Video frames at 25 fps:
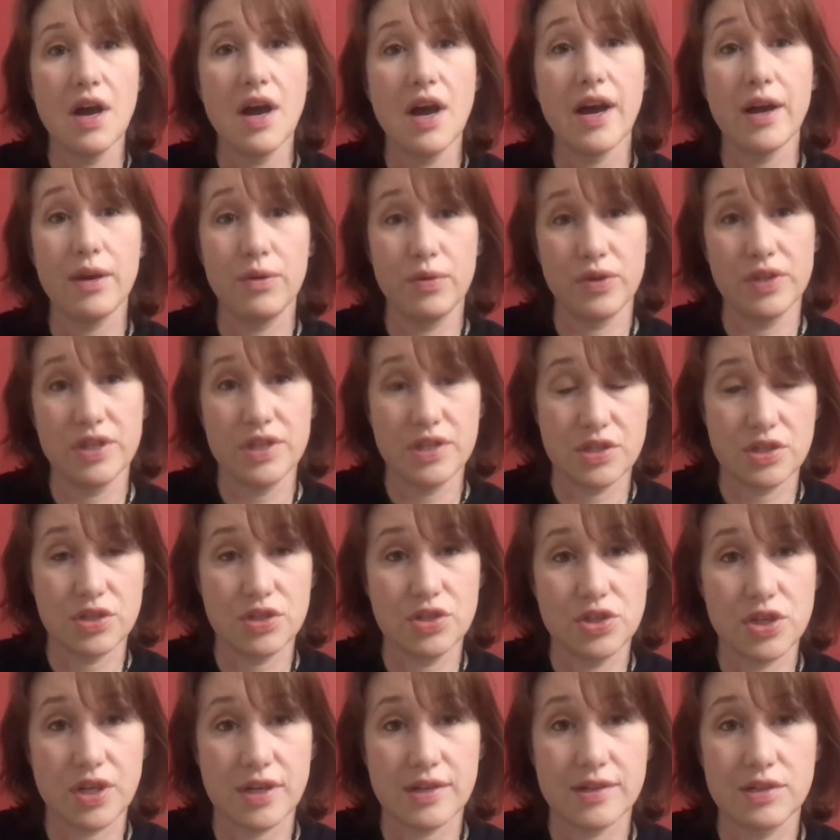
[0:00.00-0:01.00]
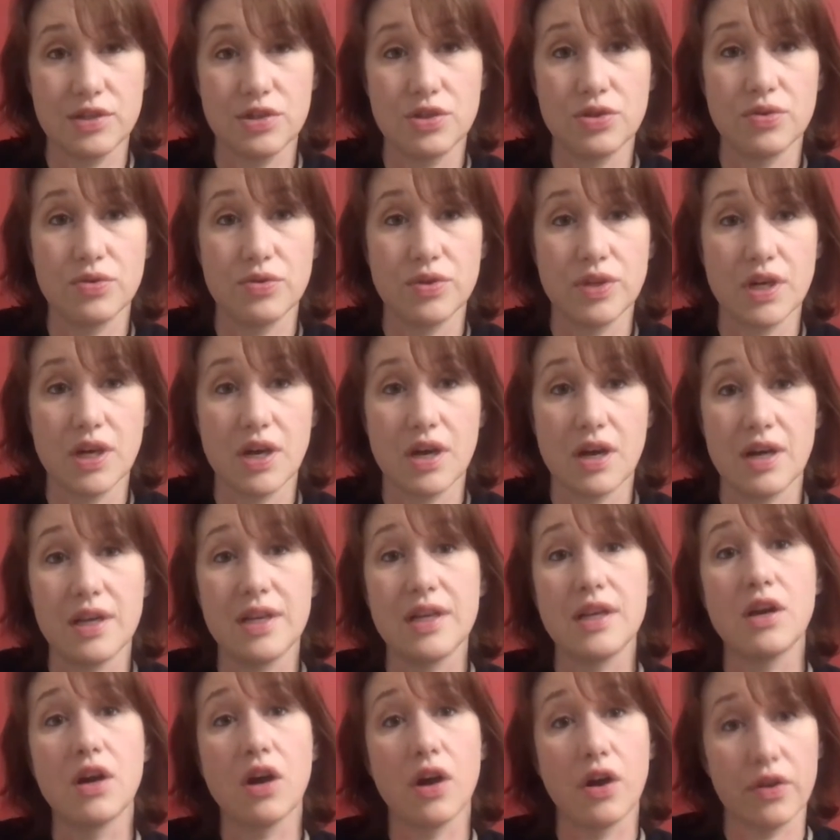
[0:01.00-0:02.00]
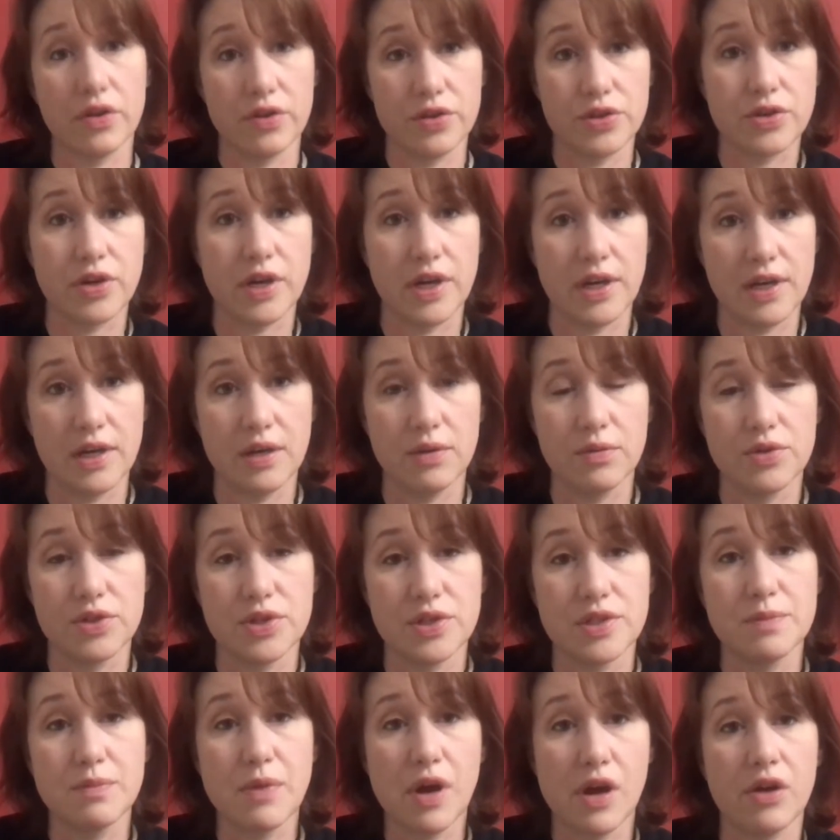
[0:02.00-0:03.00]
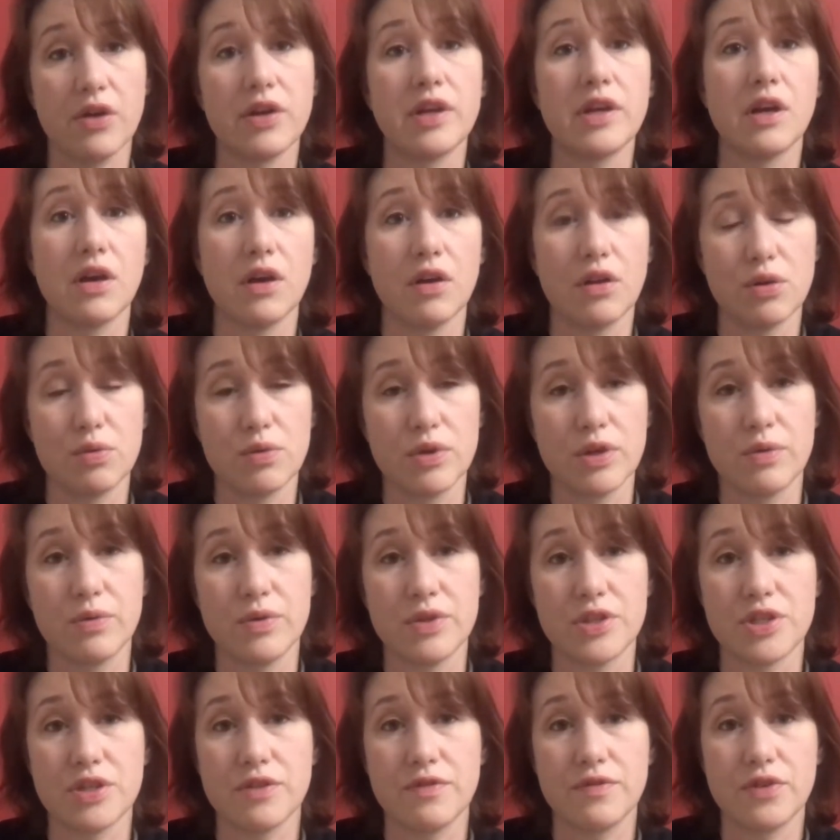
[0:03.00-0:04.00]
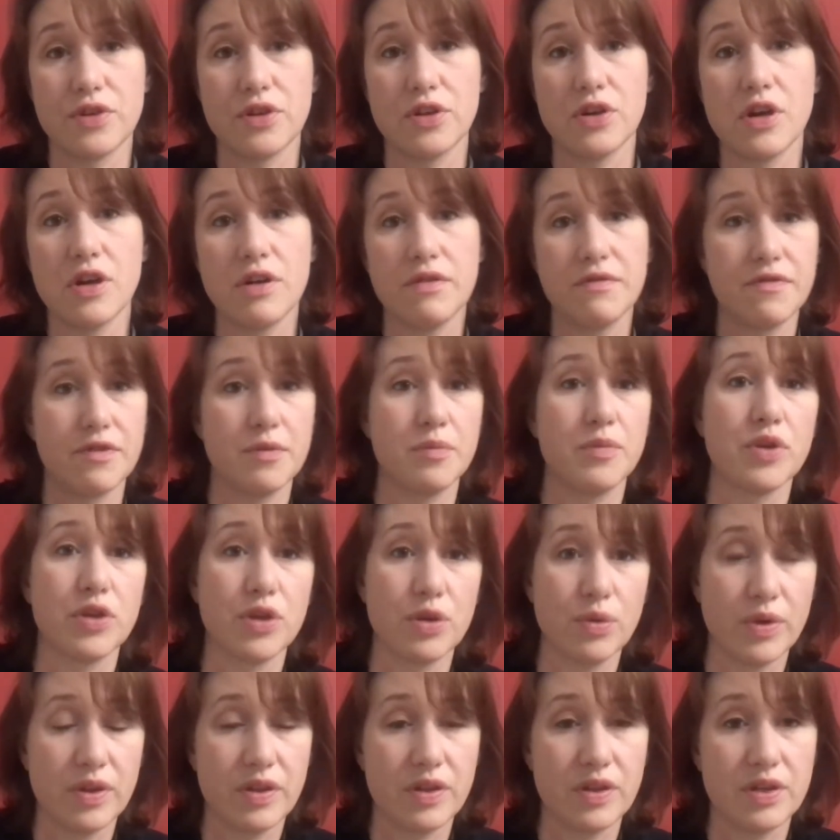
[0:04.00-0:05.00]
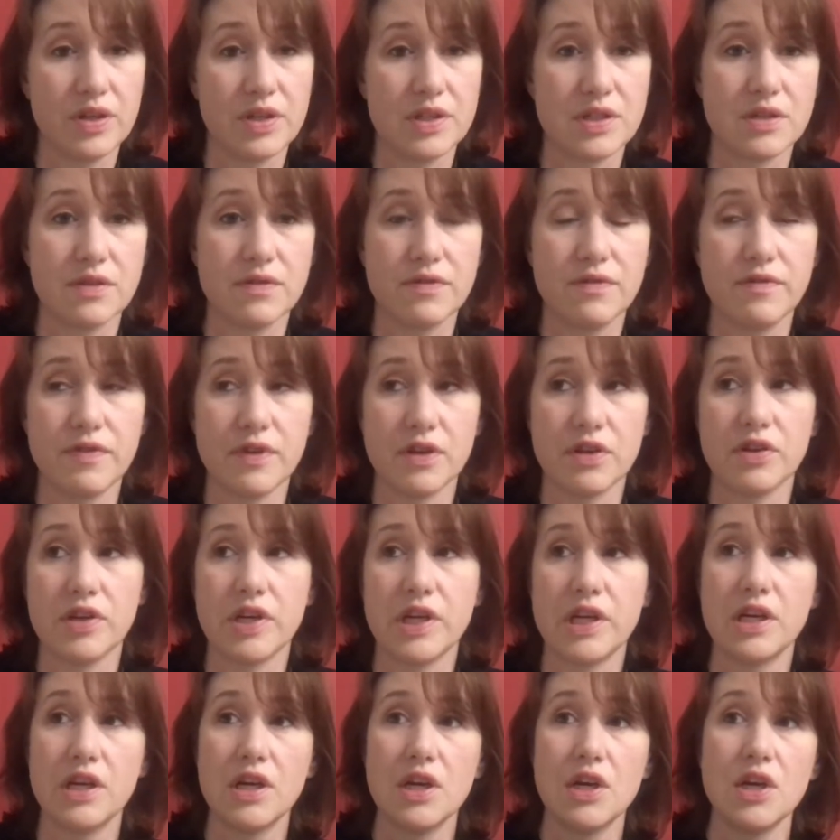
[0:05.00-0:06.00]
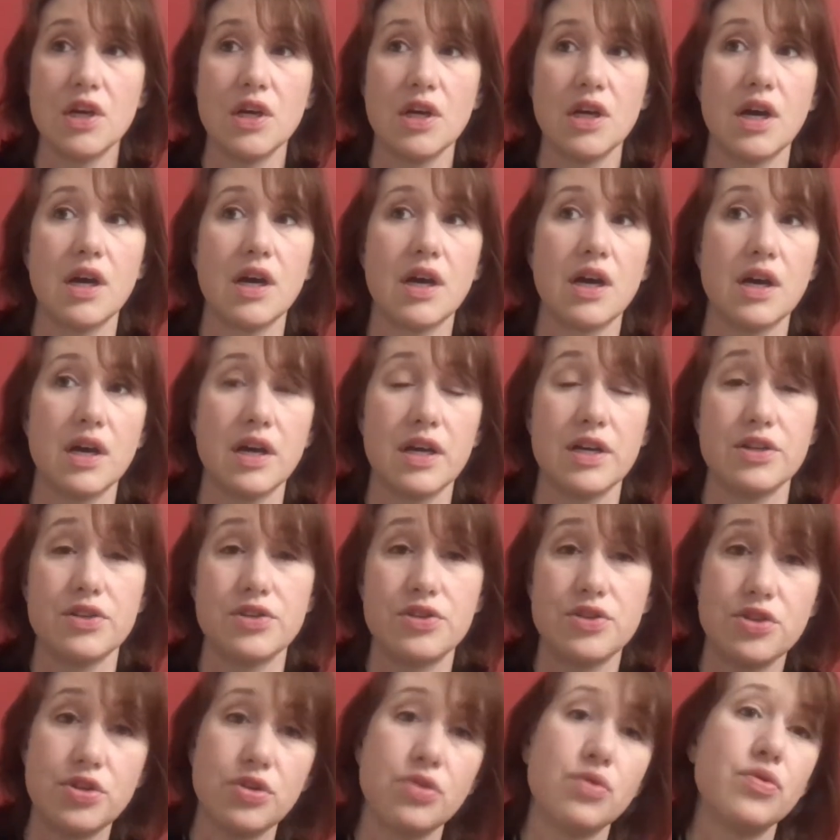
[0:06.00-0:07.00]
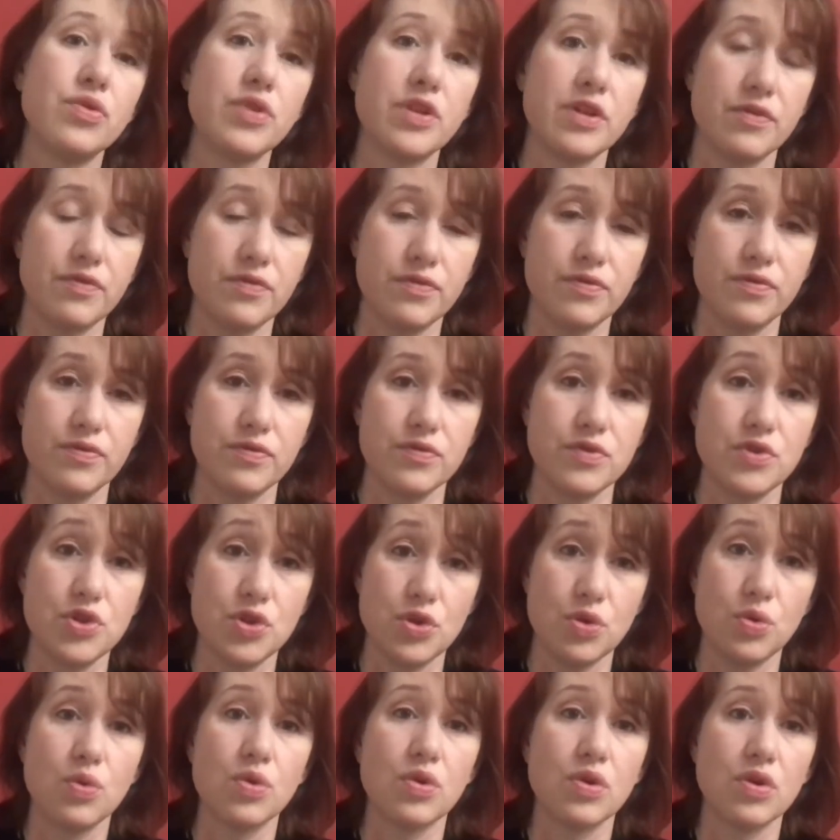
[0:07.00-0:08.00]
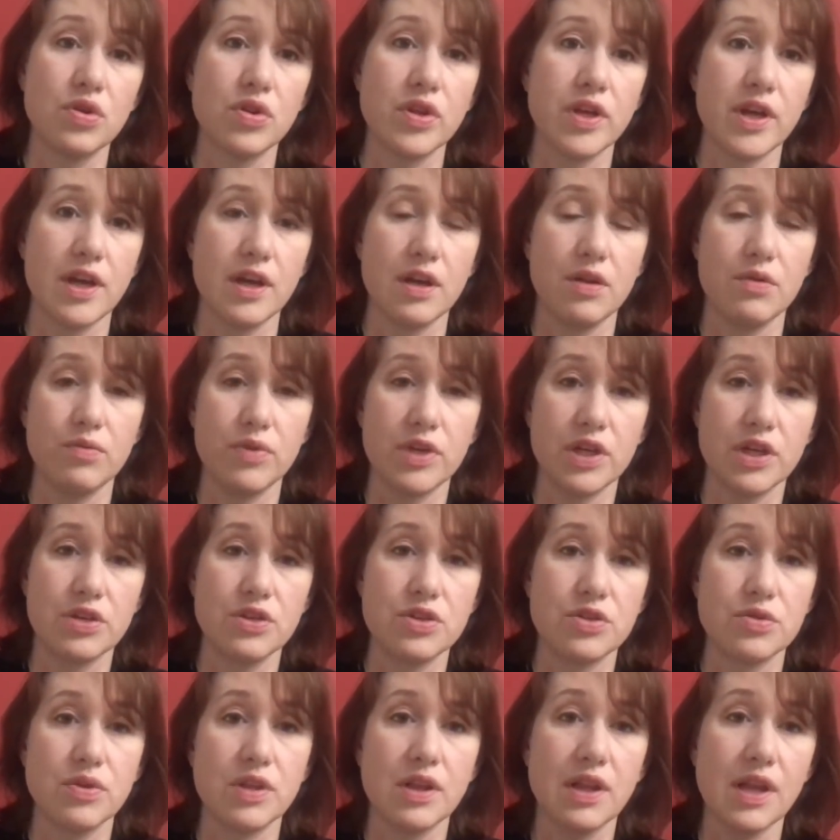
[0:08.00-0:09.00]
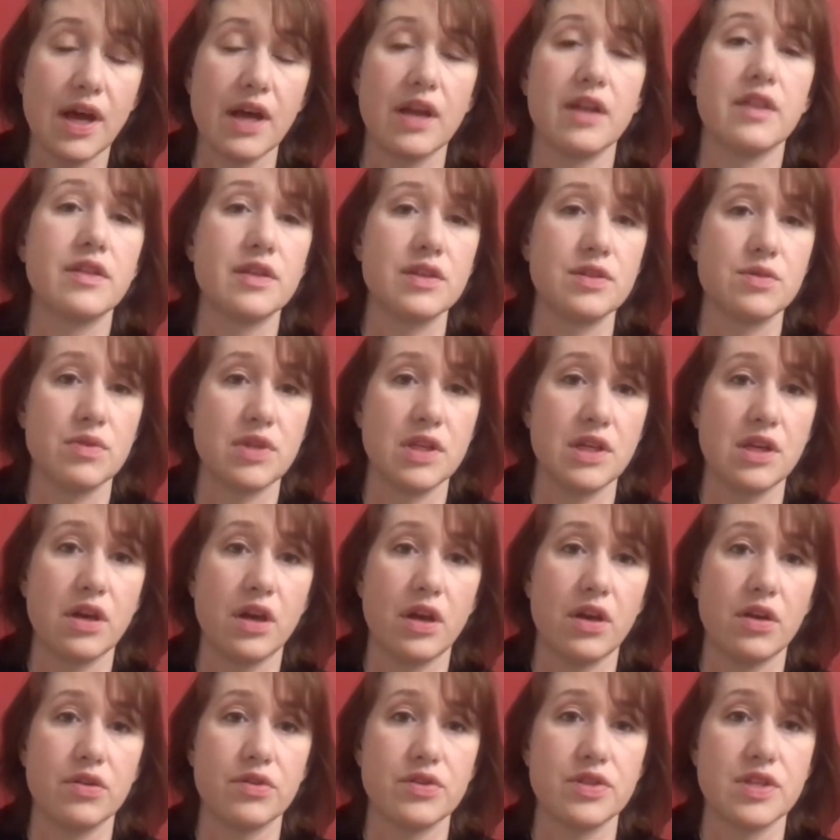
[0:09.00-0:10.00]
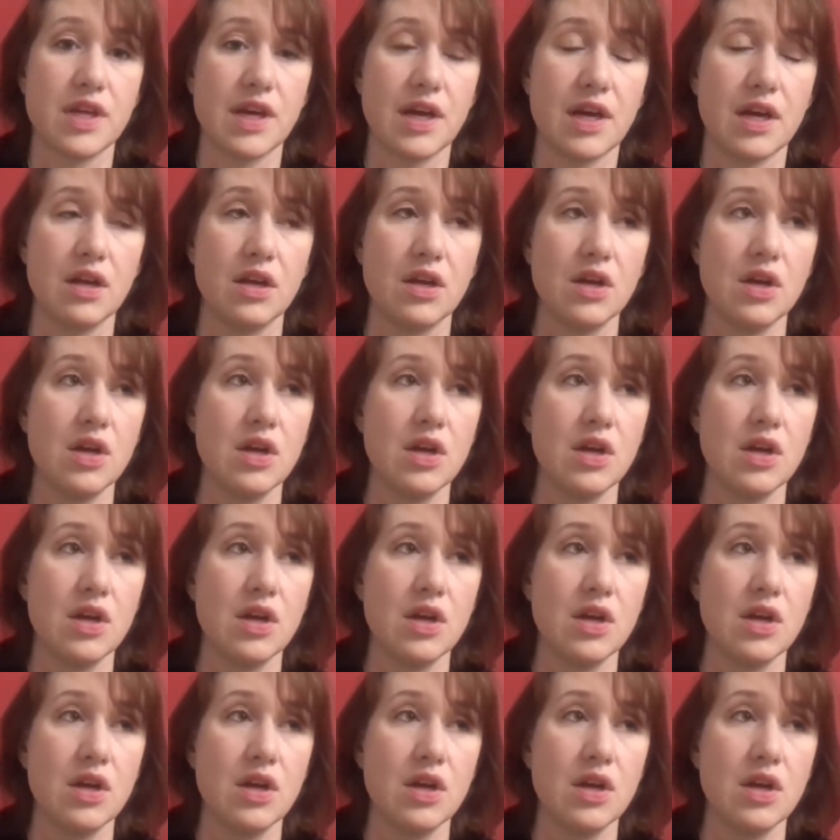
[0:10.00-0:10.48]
I really suggest do e-collar training, which is modern e-collar work, which if you're unfamiliar with it, it's a very intuitive tool, and we can do a lot of things with e-collars that